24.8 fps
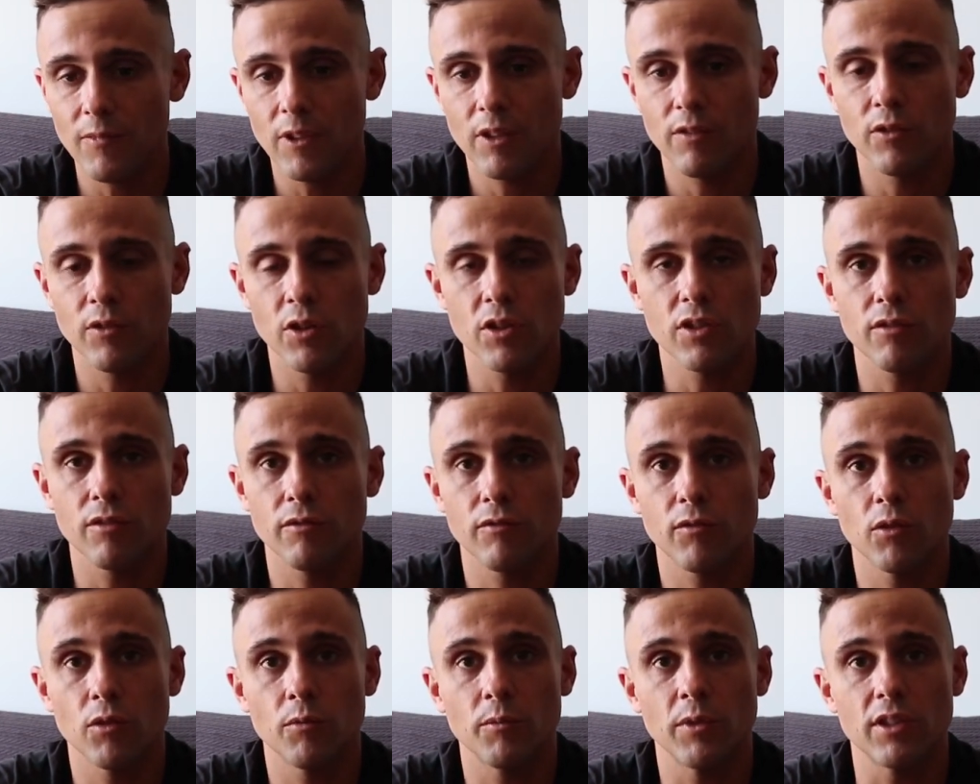First and
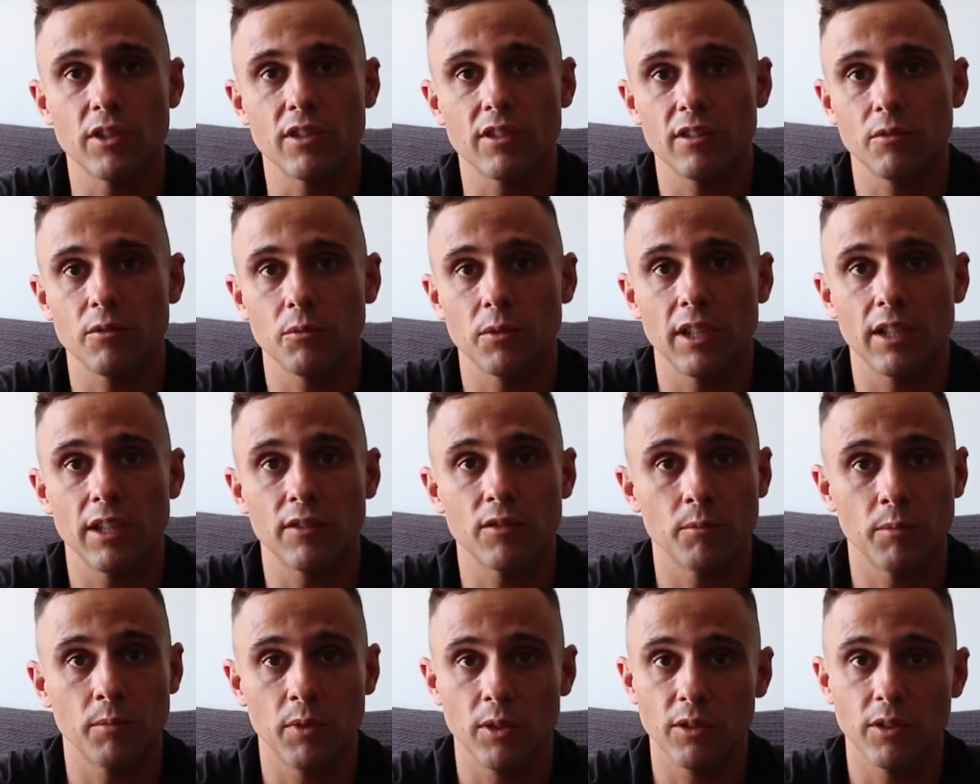foremost, we'll have
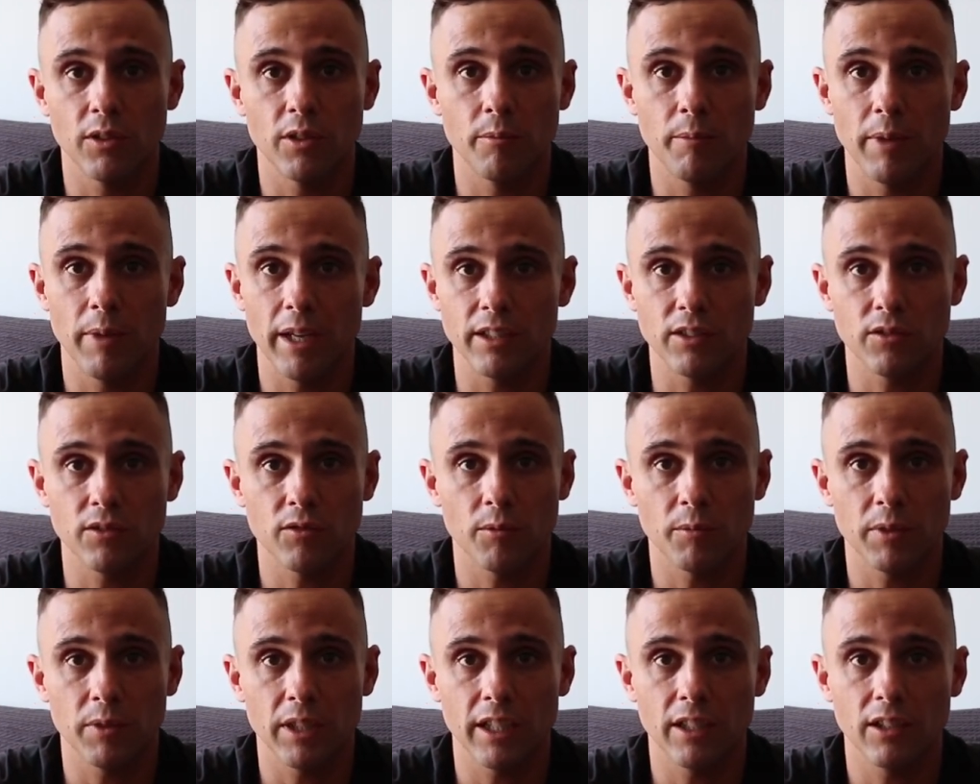to build her a base
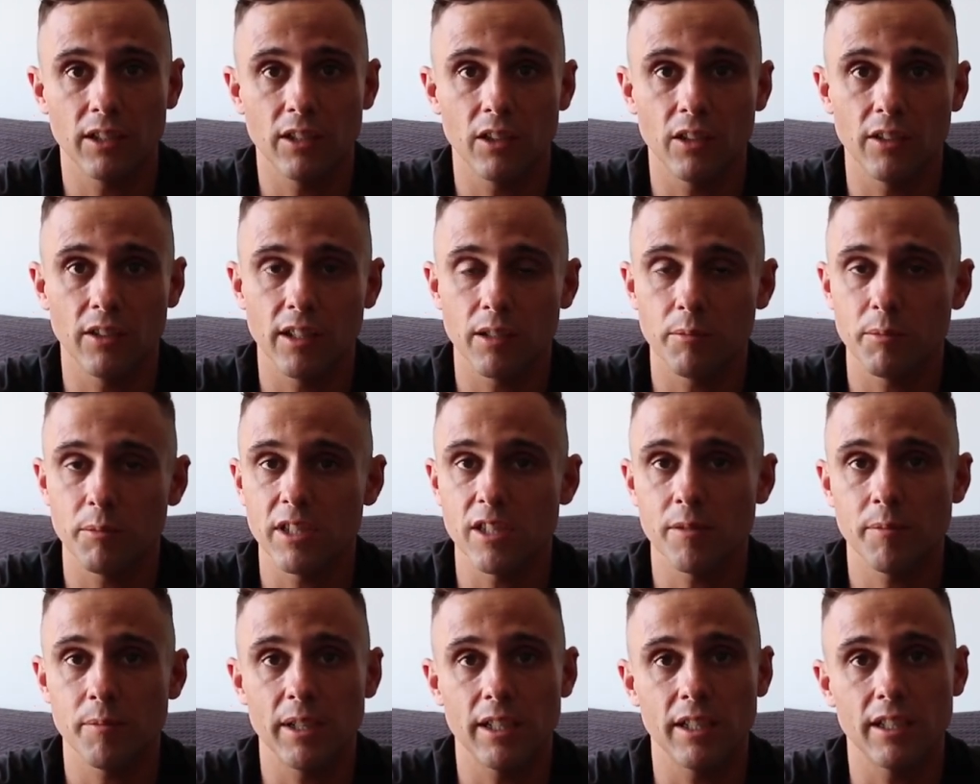from the get-go. That
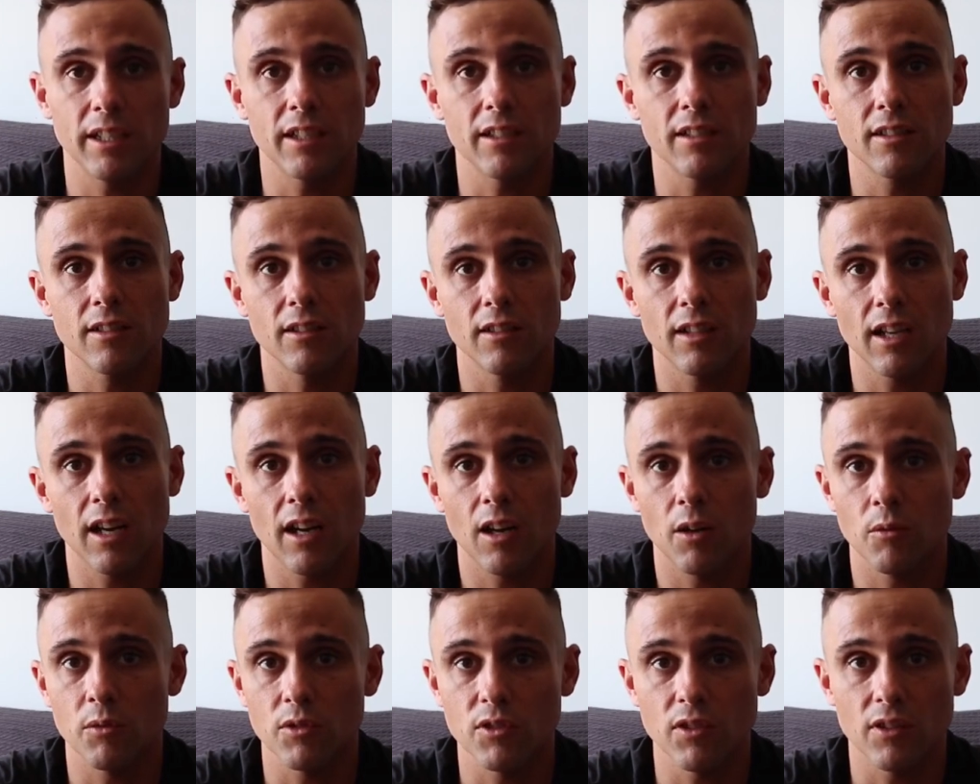means spending
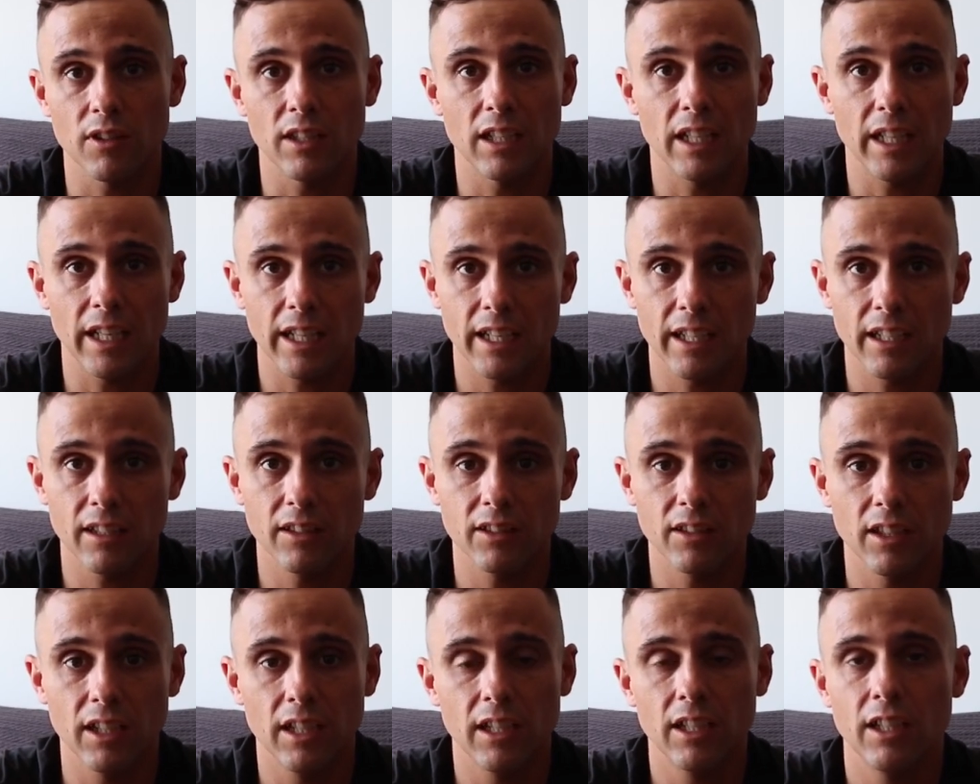hours on the legs,
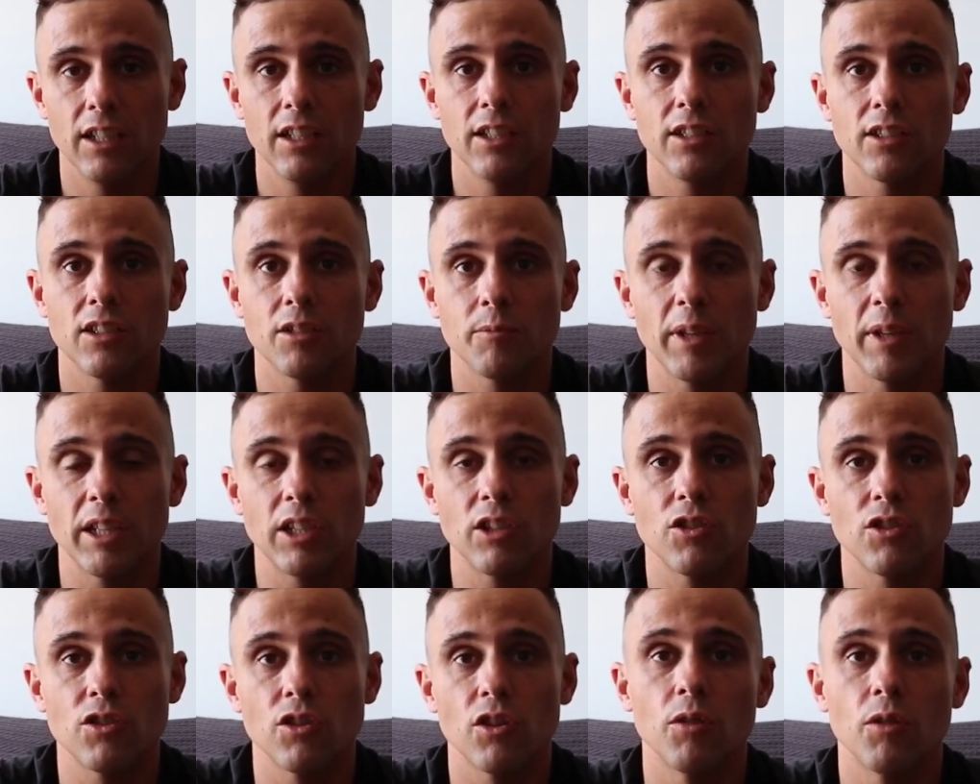just
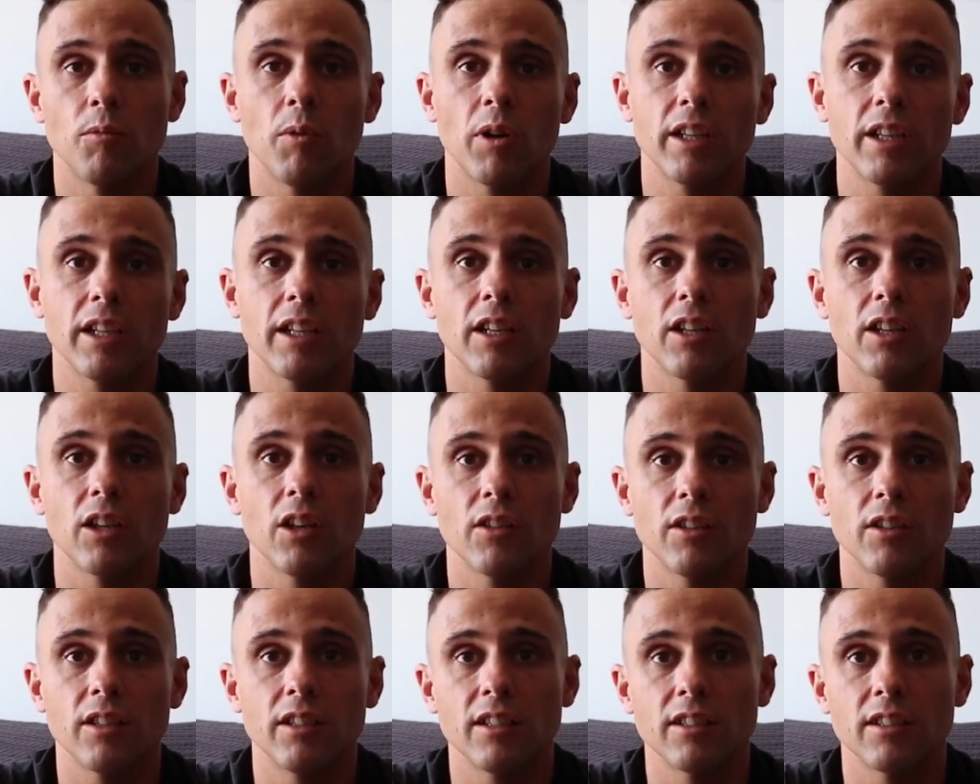making sure her body can go
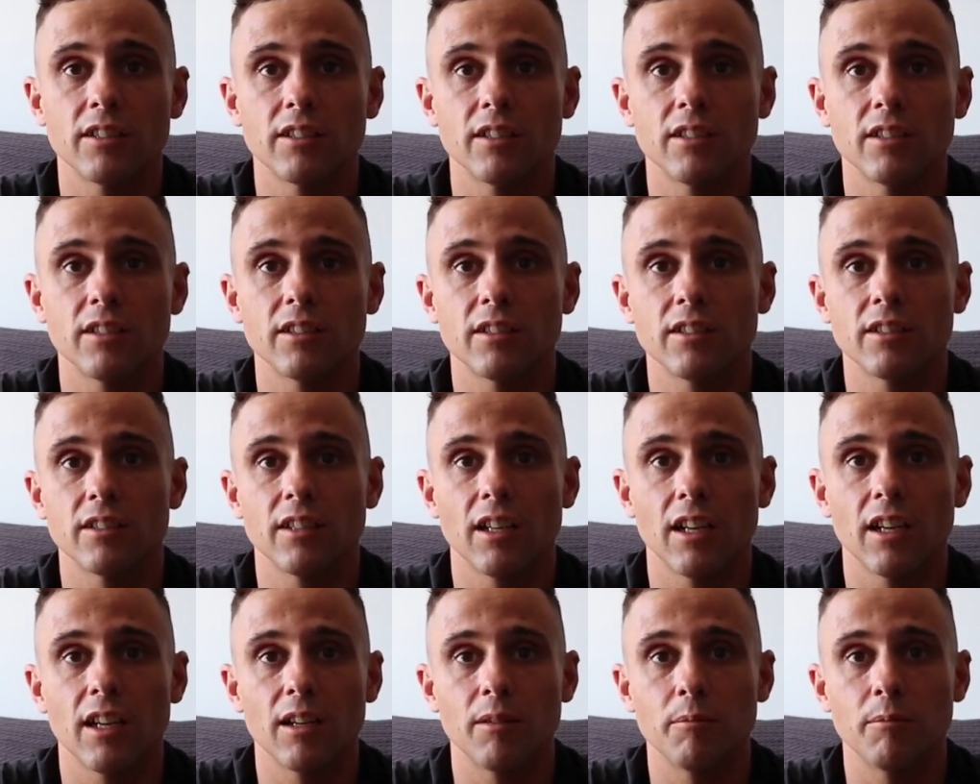the distance,
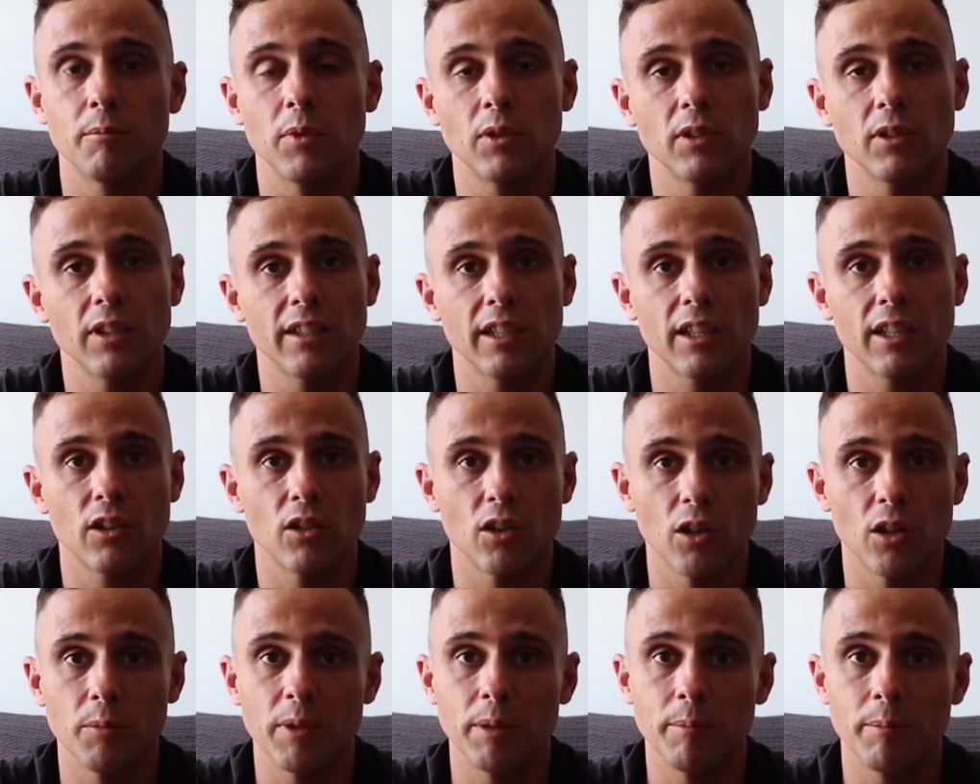building that
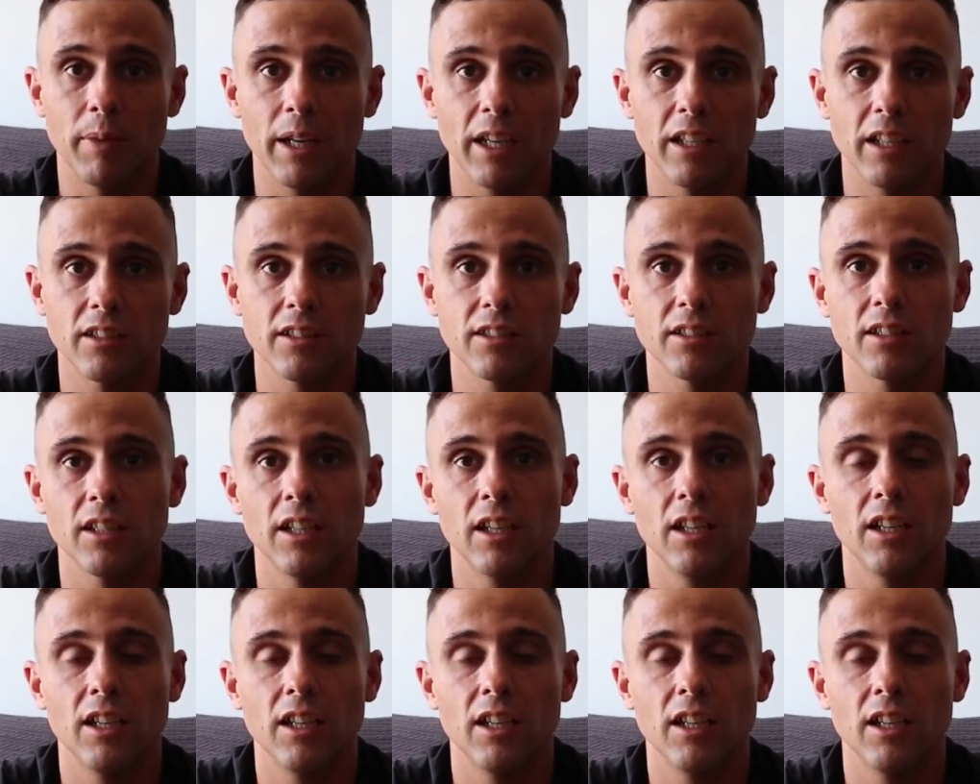aerobic base.